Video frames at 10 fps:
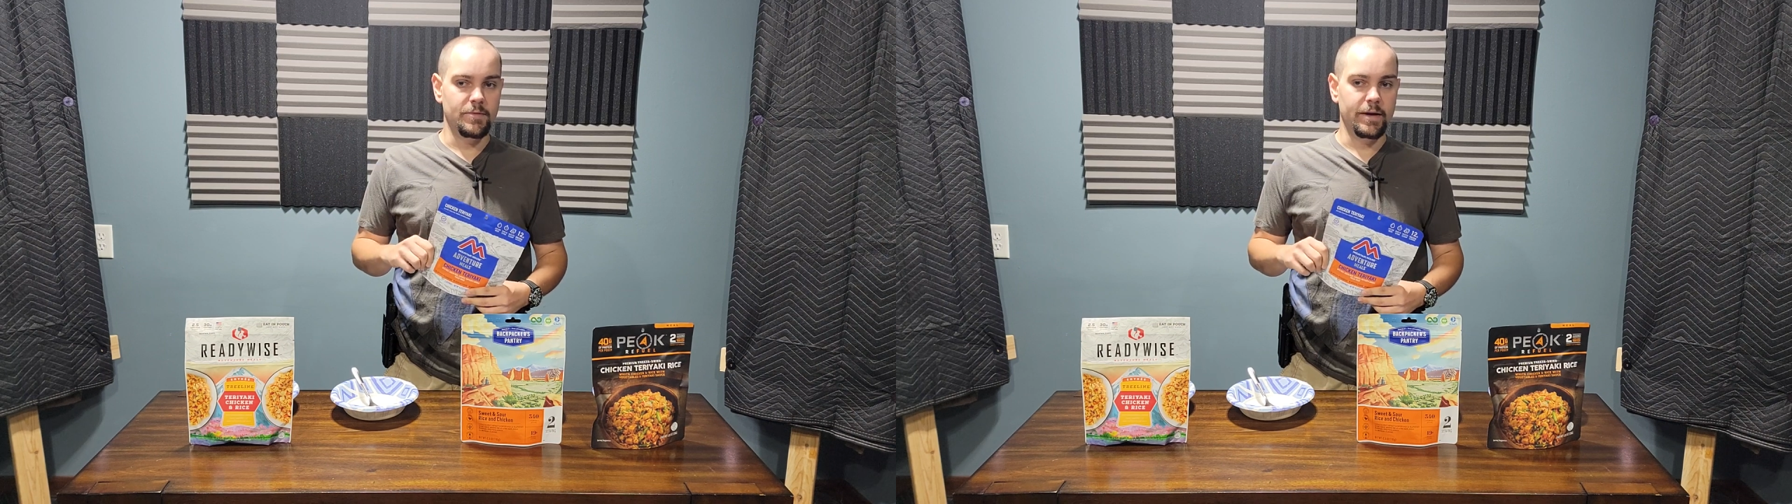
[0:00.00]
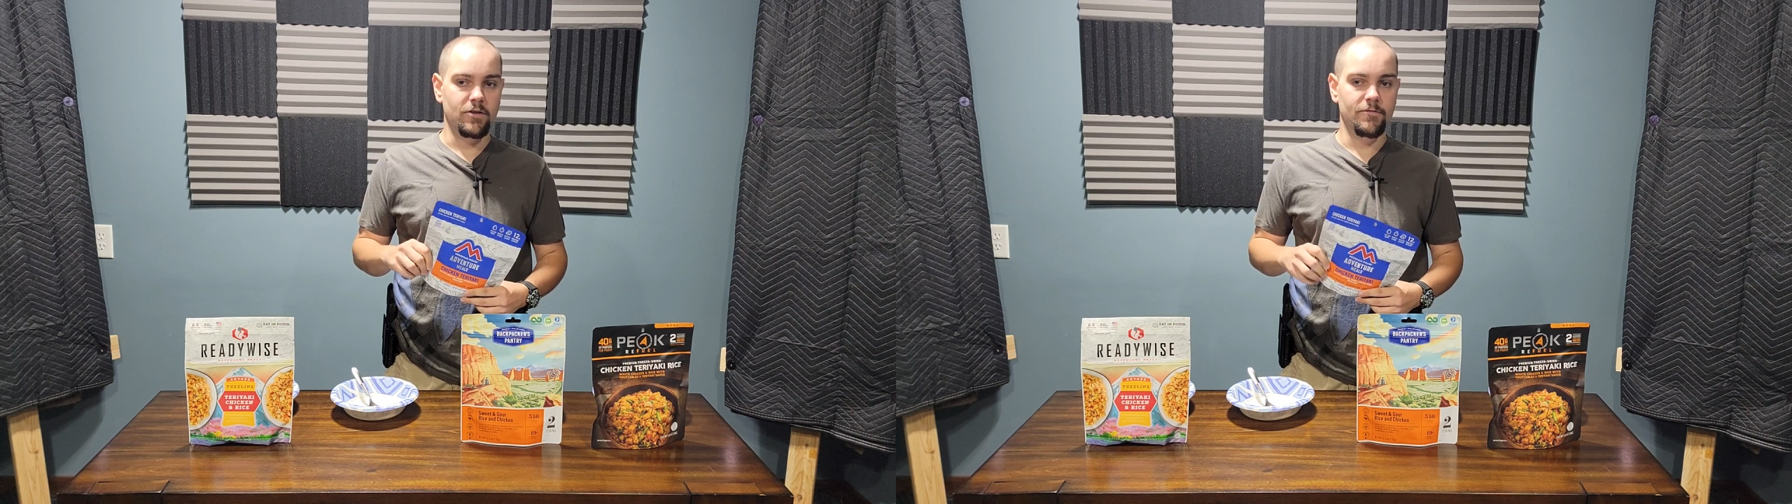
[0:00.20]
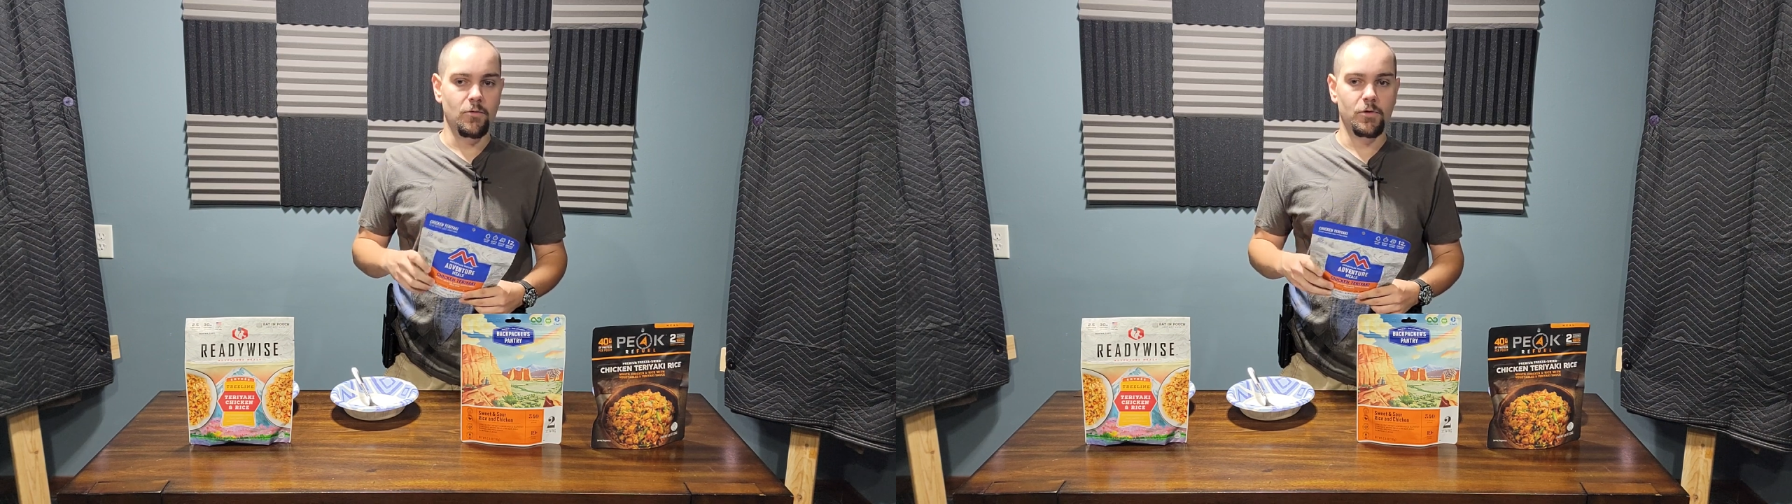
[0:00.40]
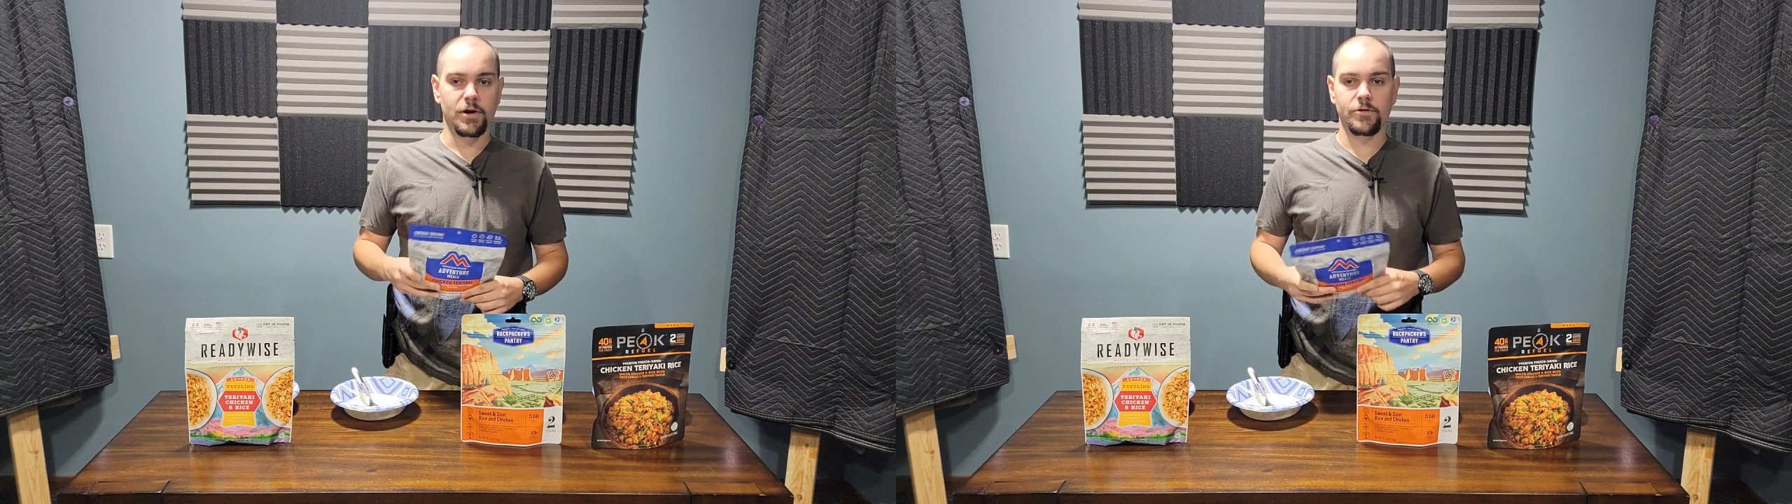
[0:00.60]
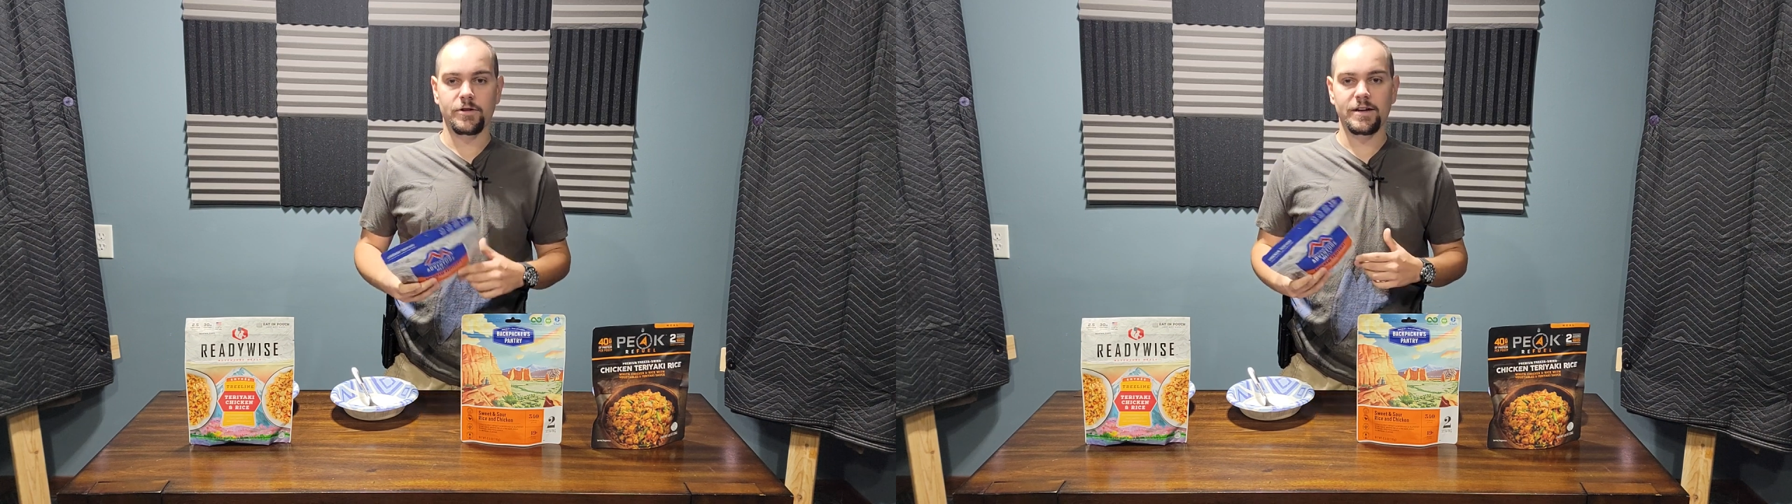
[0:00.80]
at about
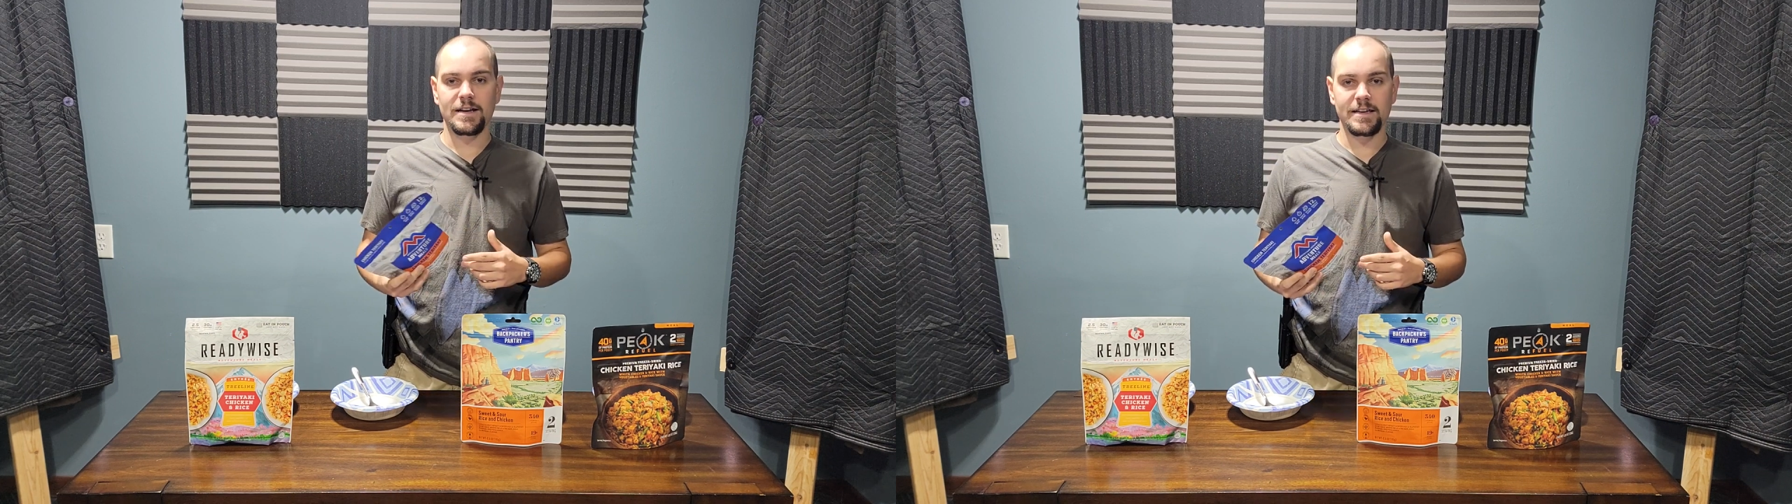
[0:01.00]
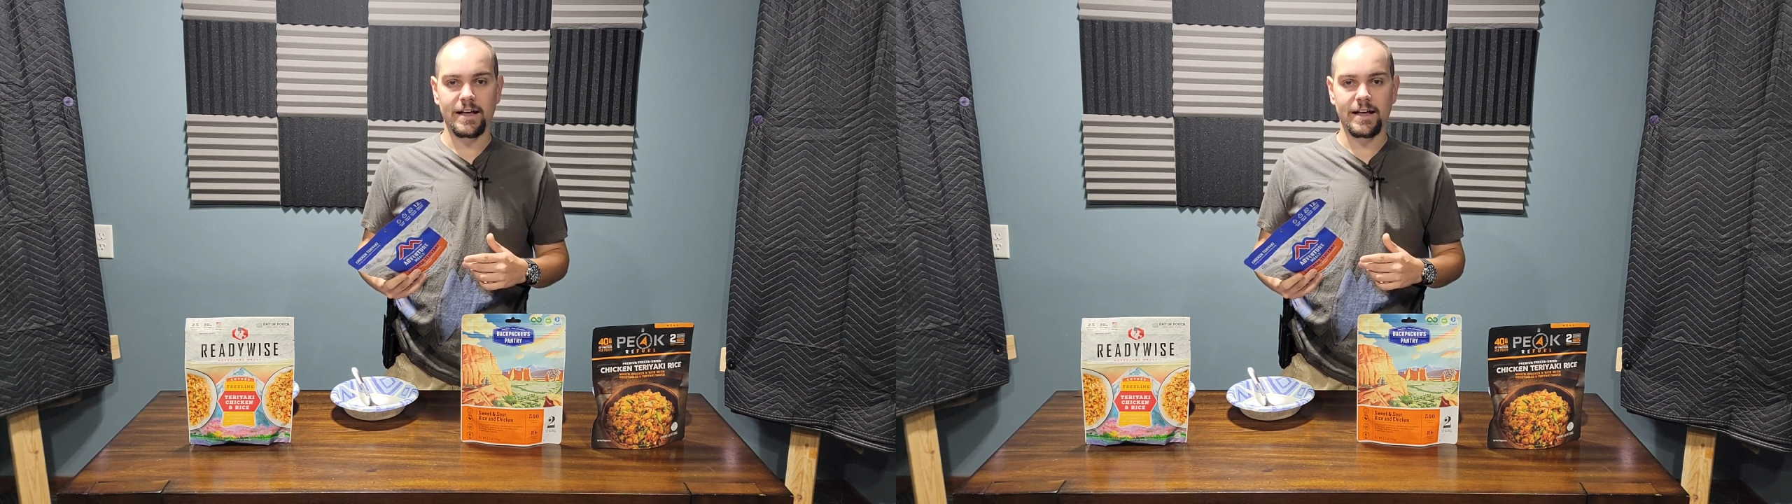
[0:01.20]
480